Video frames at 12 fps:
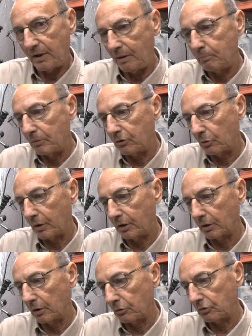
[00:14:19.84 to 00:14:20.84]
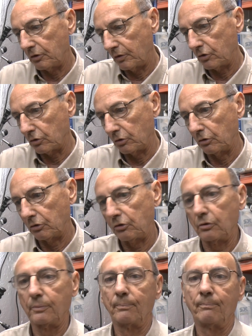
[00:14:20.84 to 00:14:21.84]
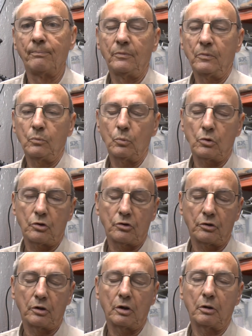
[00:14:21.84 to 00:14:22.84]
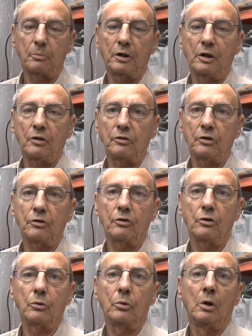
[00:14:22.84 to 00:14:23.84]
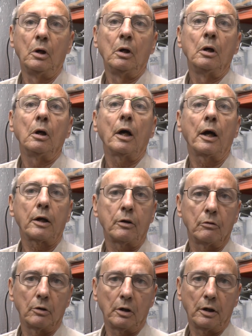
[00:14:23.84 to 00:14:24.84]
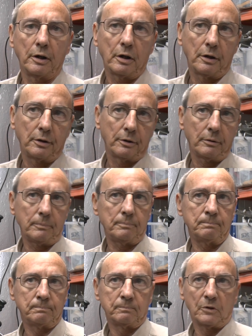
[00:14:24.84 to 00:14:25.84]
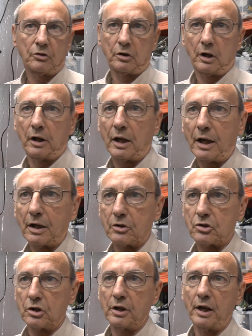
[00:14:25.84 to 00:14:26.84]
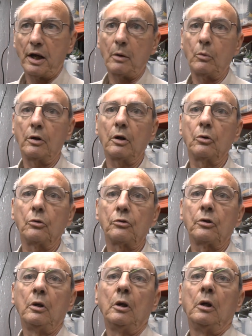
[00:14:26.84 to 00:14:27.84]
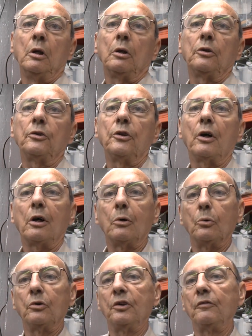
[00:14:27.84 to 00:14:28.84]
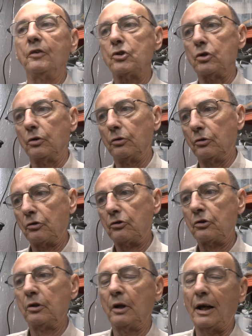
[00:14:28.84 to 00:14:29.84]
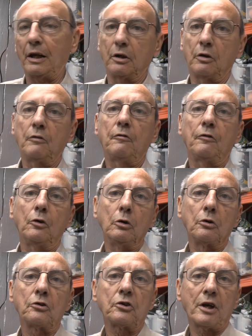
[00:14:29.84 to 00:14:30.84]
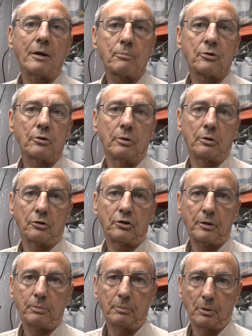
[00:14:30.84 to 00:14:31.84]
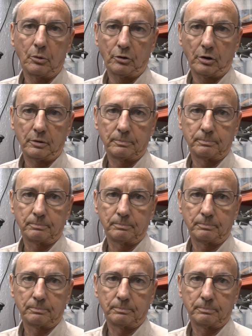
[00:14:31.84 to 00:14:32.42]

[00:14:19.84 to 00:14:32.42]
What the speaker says: in between those divisions, which isn't going to be easy to do accurately. And there's an analogy there with those dial divisions and full steps on a stepper motor,